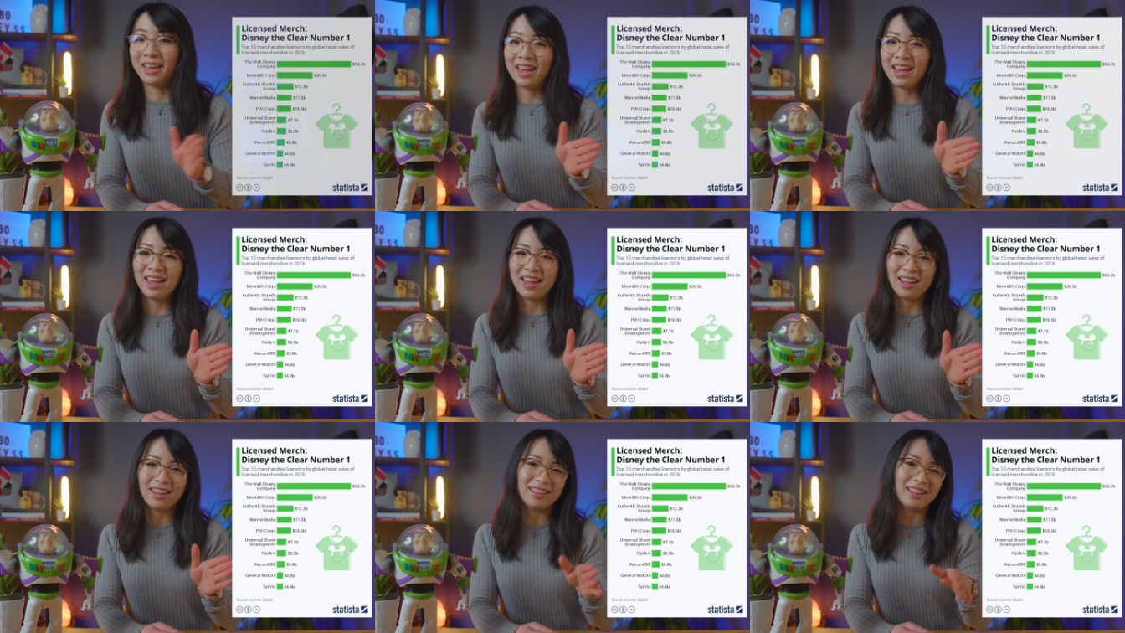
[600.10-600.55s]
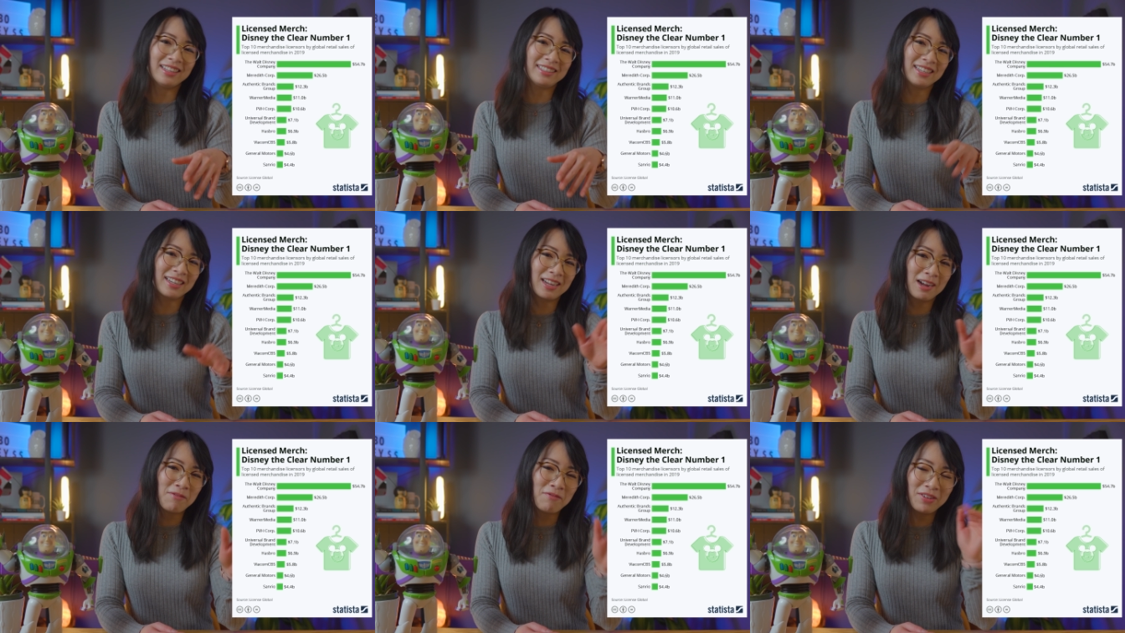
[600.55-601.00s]
hey, that's
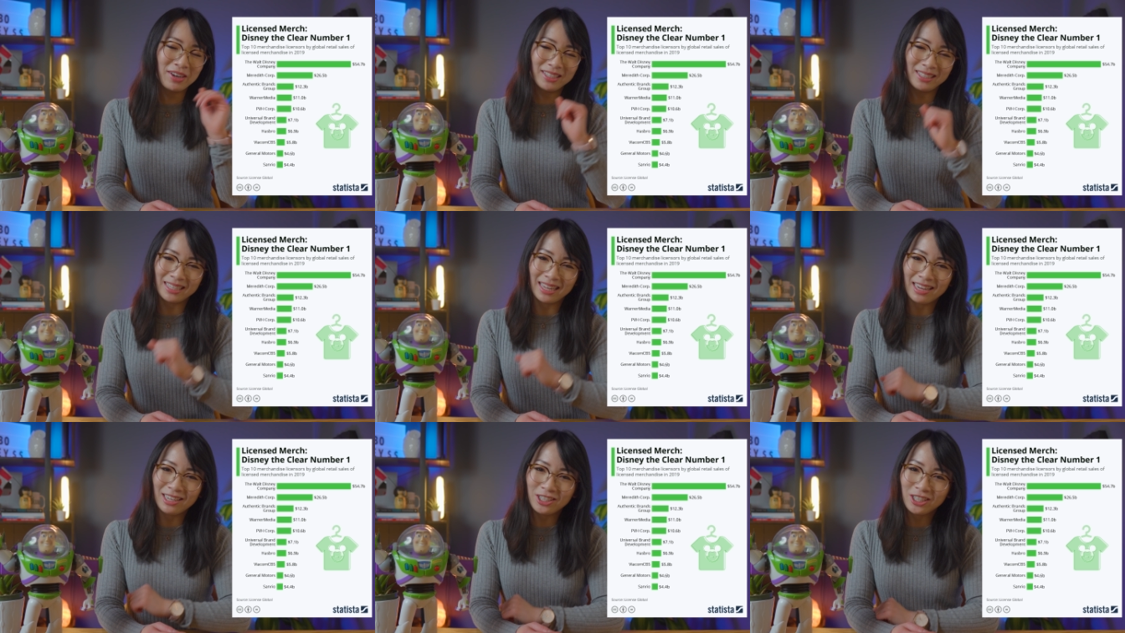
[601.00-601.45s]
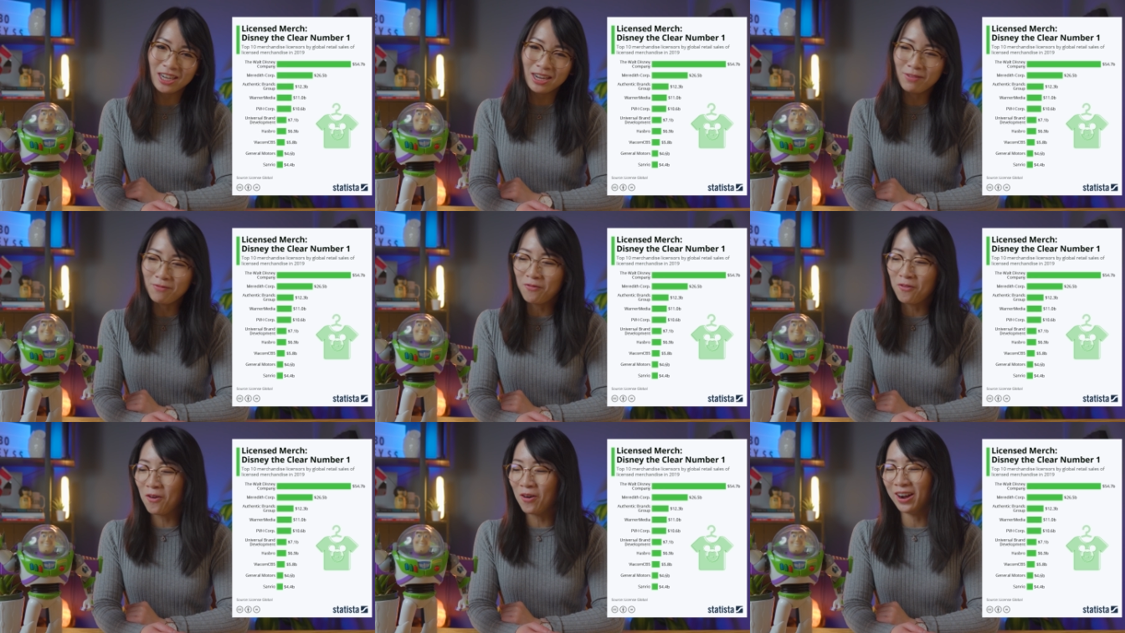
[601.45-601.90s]
a
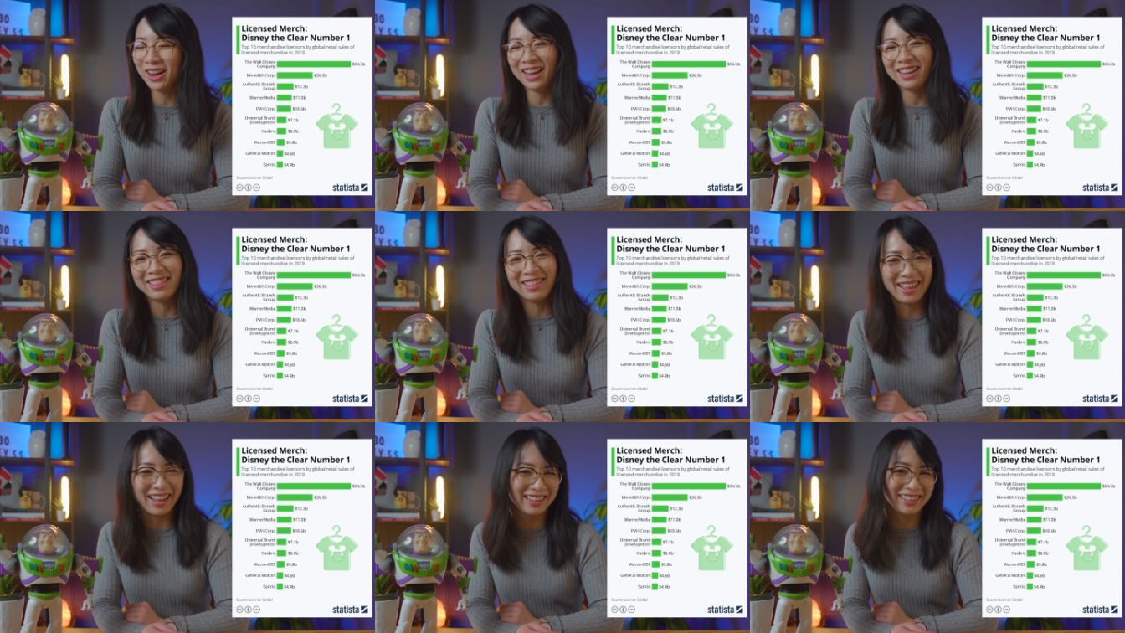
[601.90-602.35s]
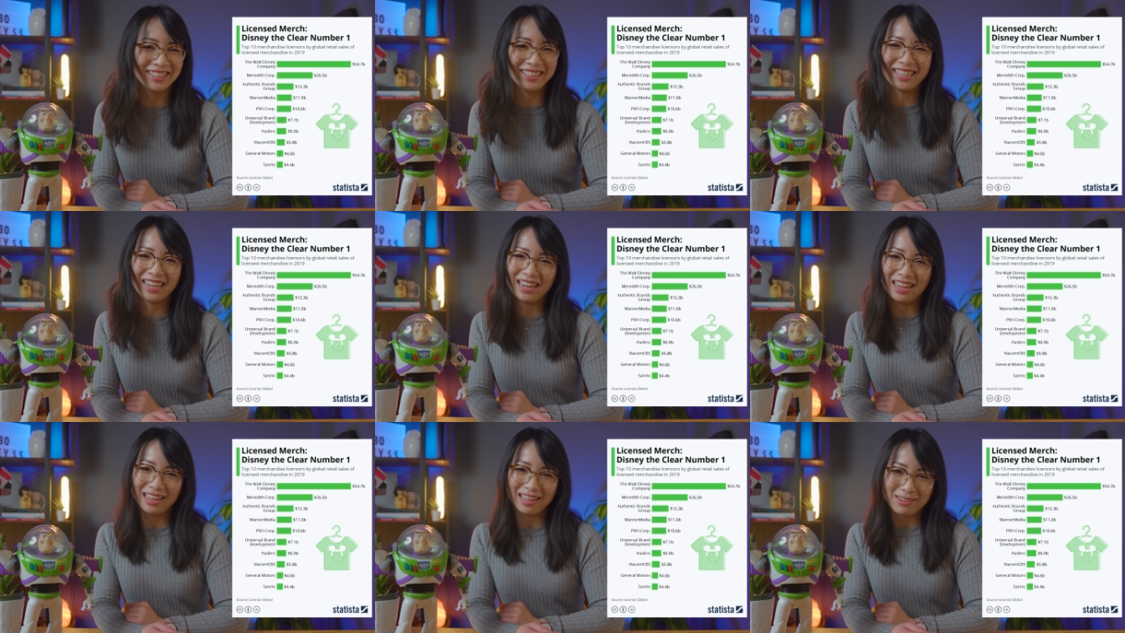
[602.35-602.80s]
conversation for another
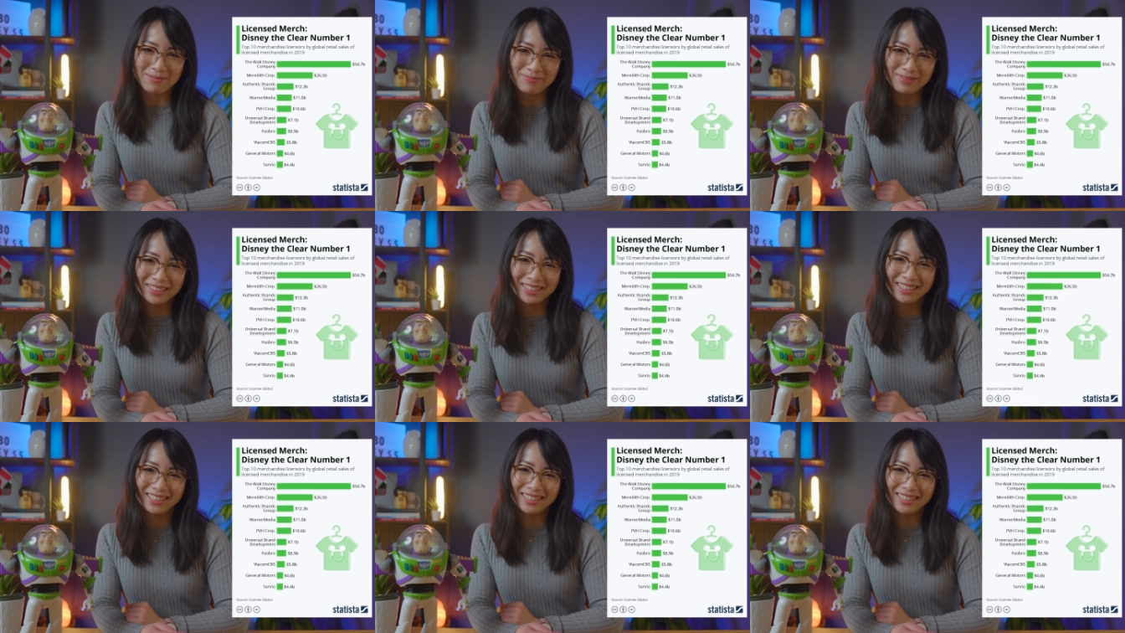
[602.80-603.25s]
time.